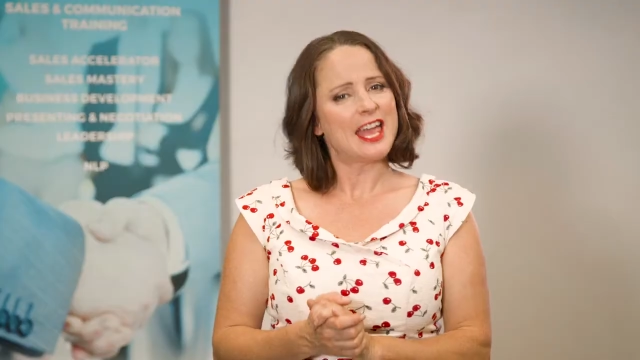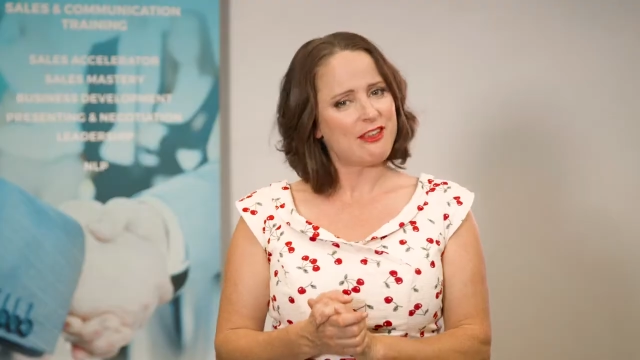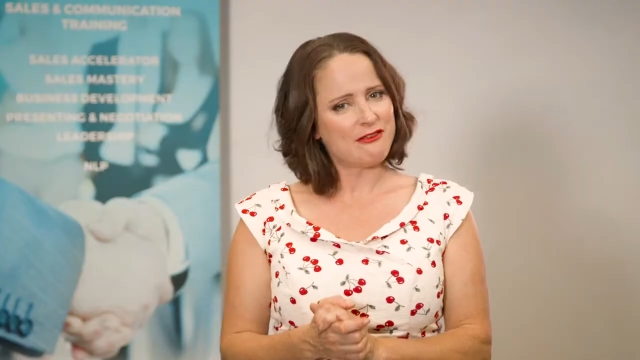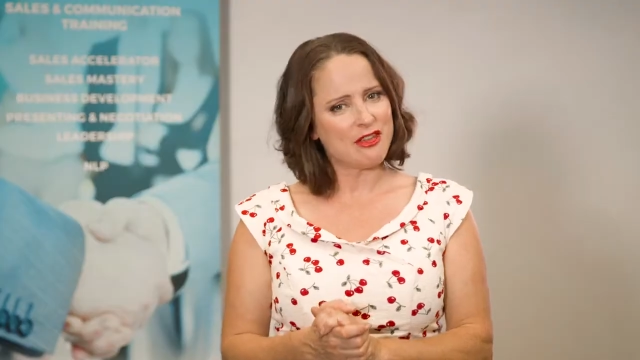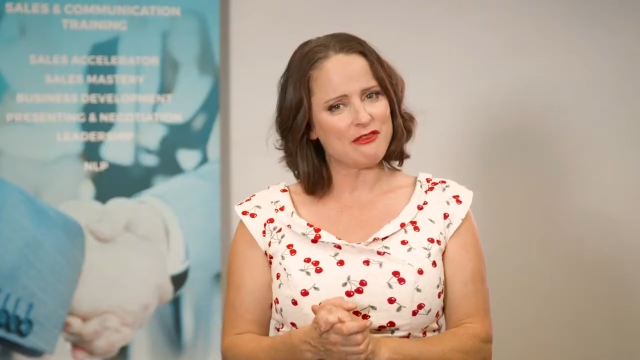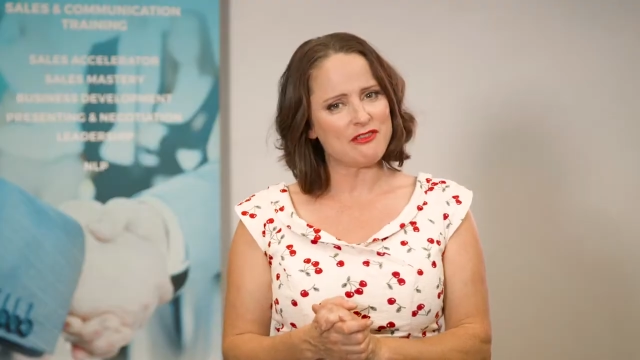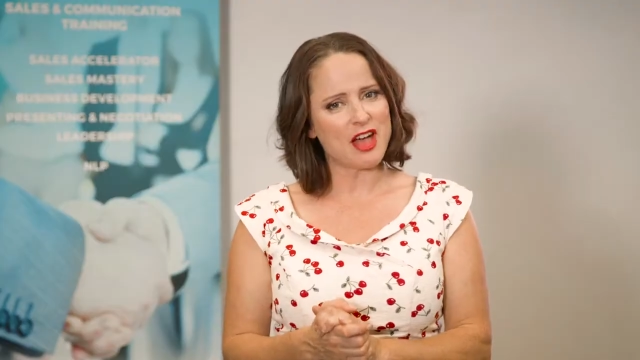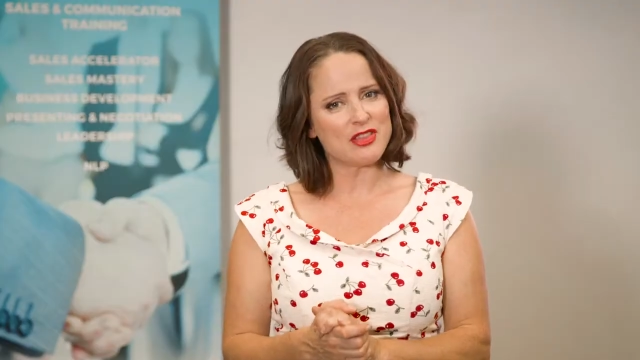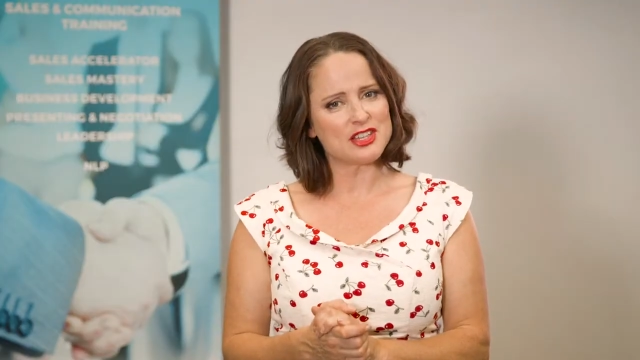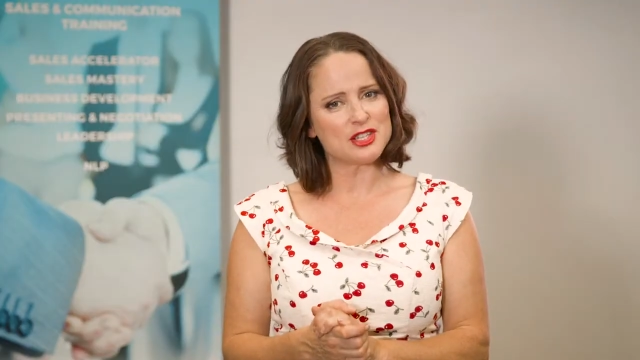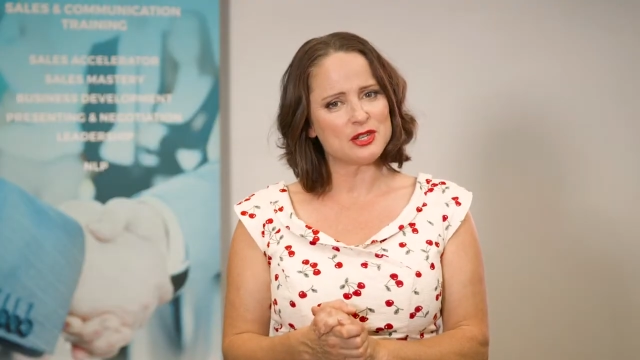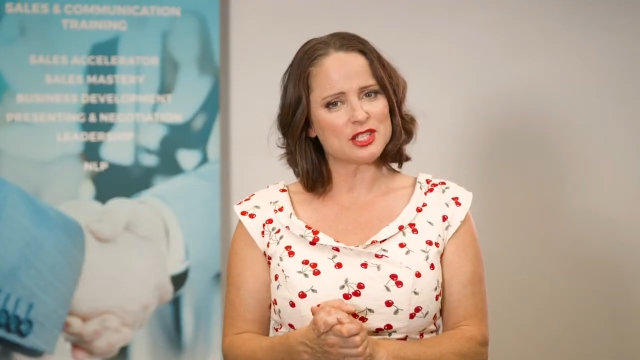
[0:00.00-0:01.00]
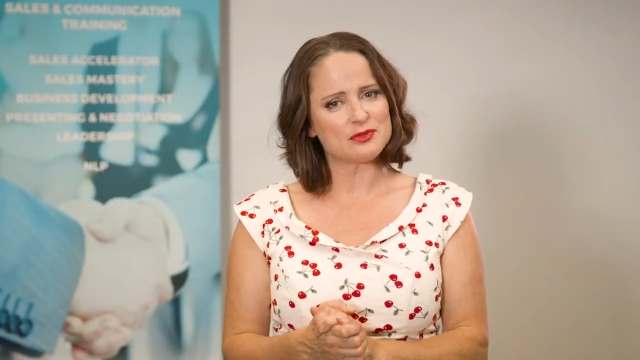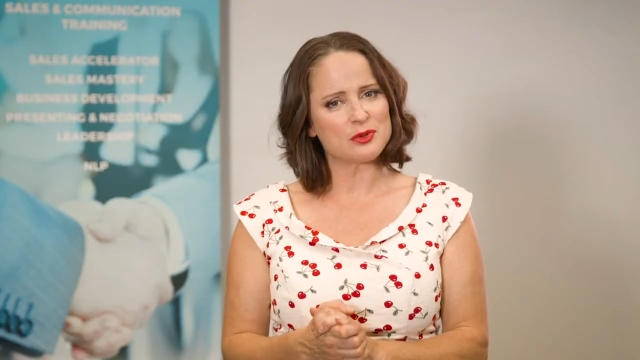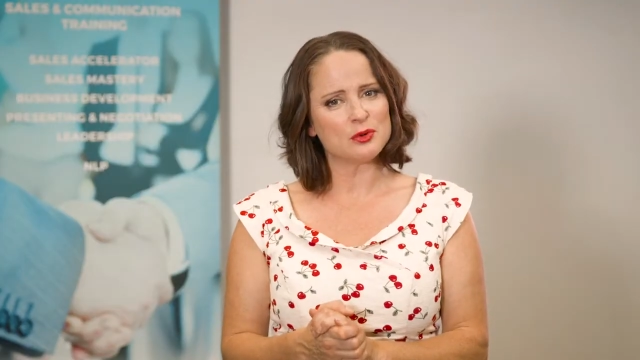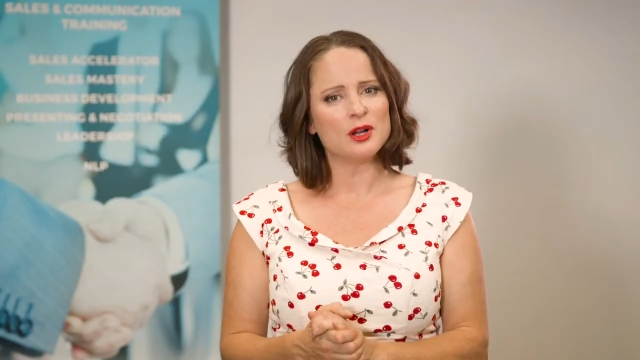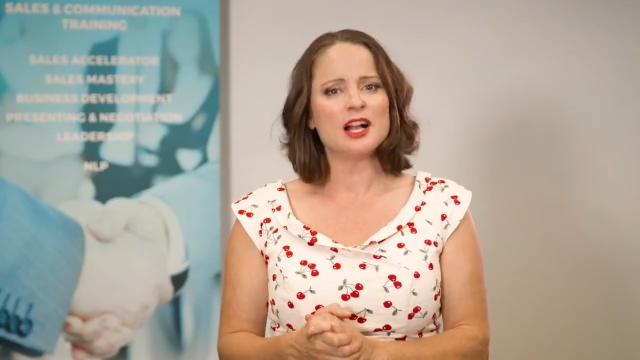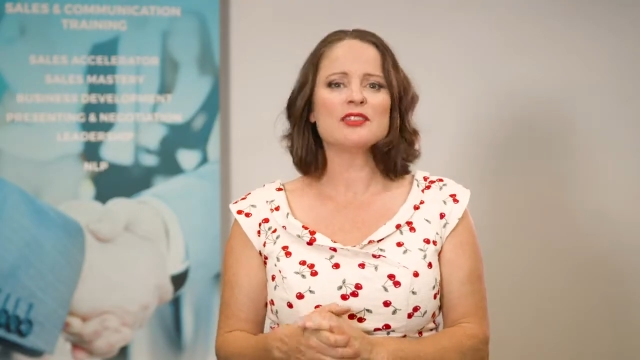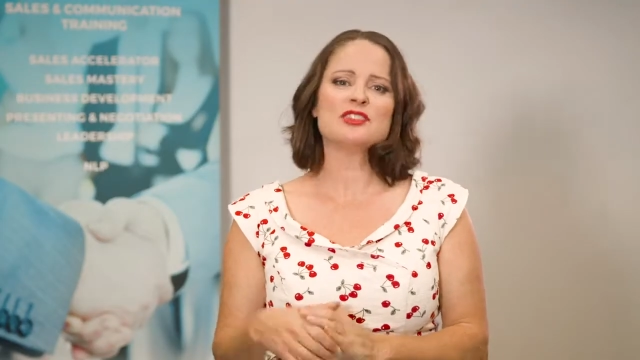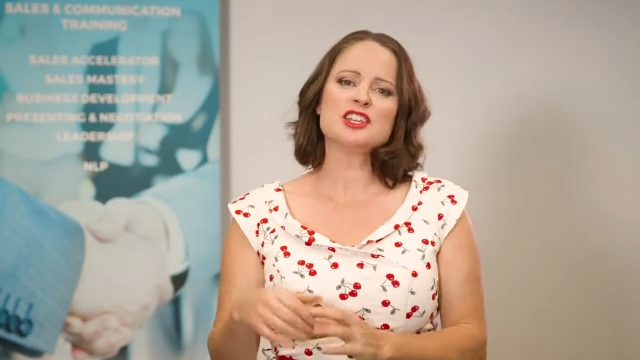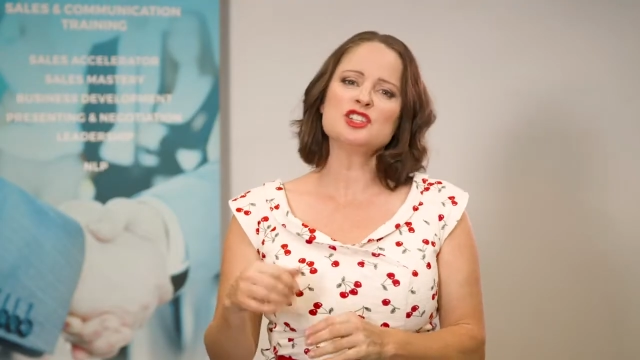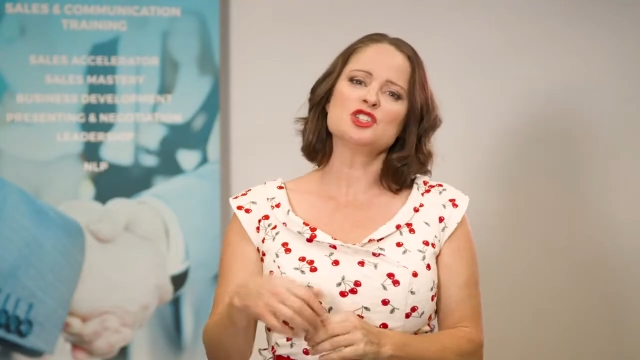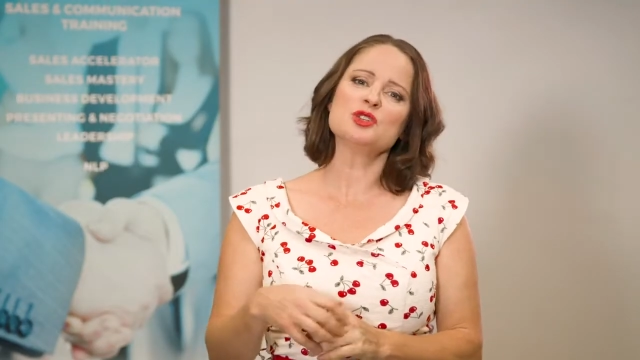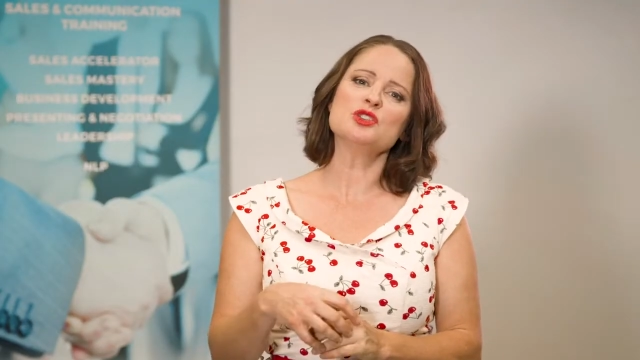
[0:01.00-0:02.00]
If you found this useful,
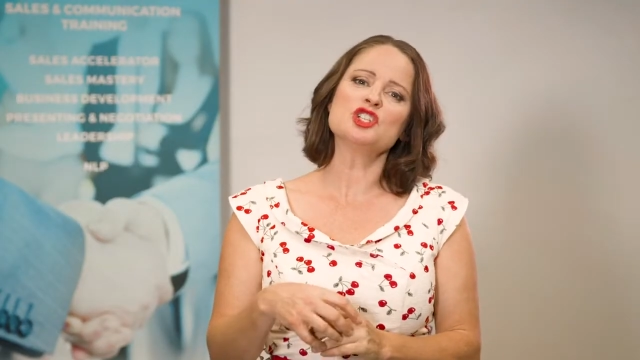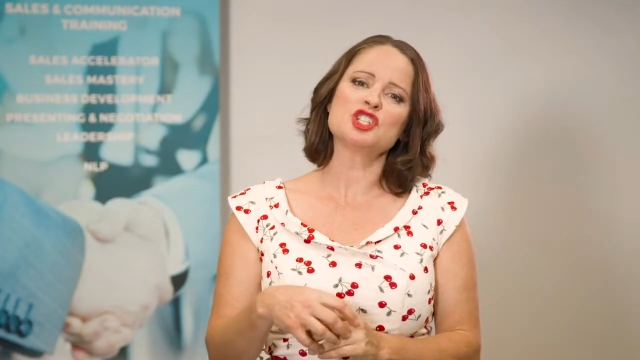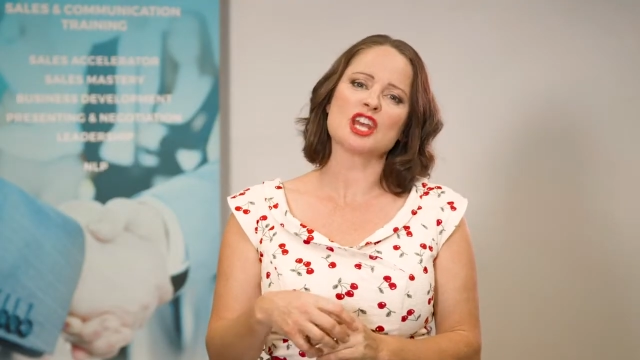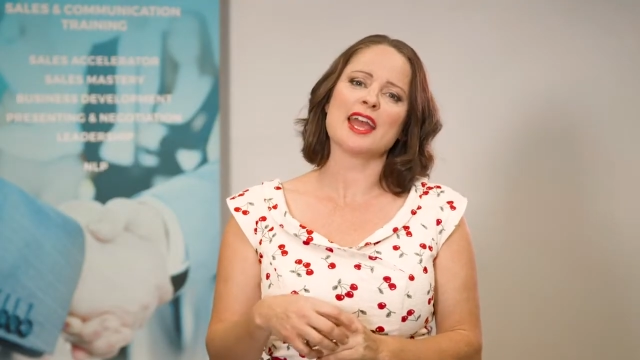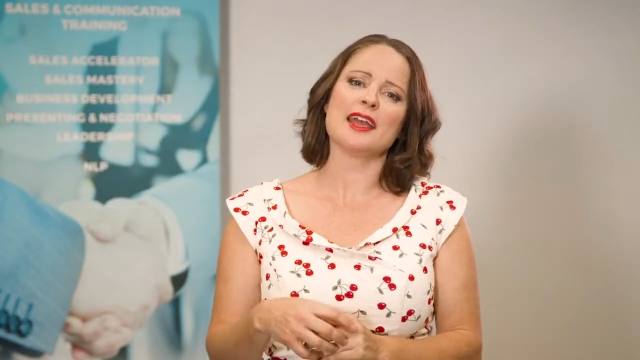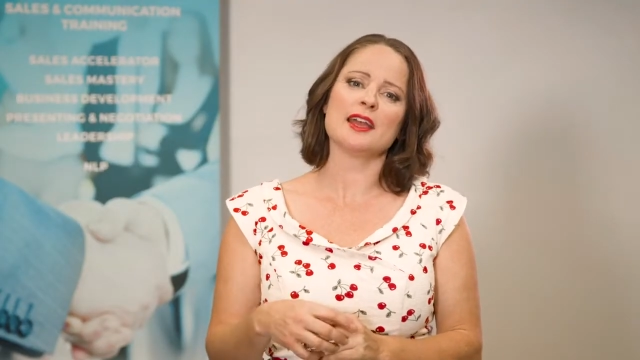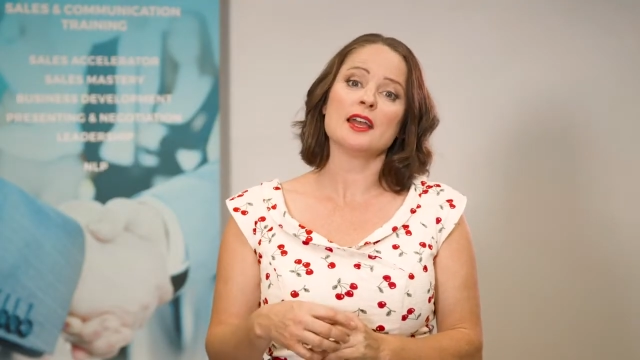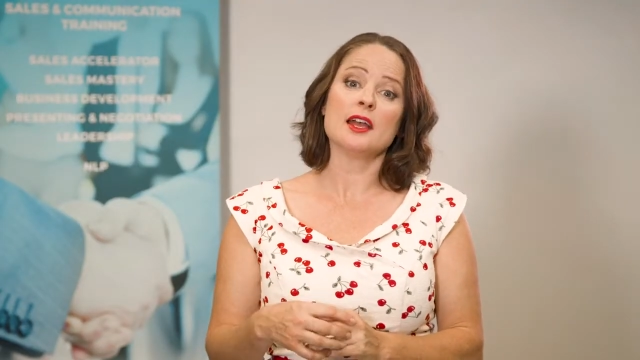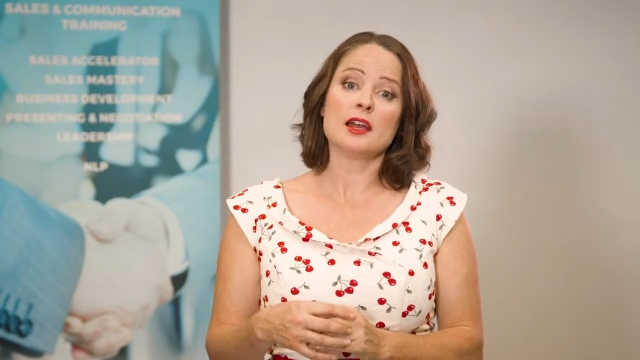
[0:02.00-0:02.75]
then do share.